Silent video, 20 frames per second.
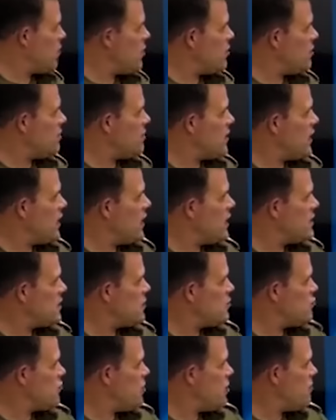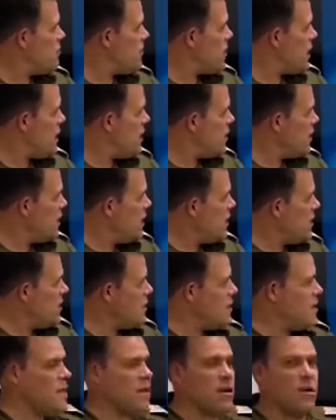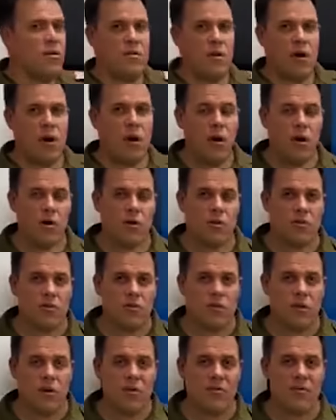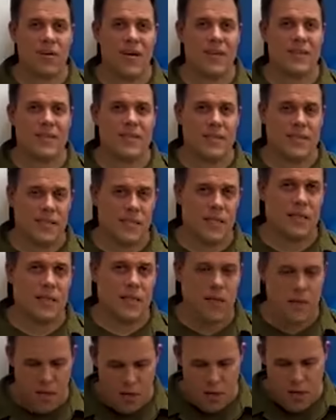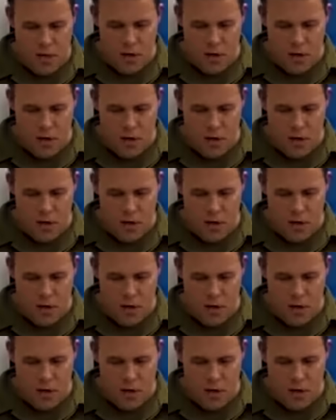part of the Gaza Strip and near the heart of Gaza City,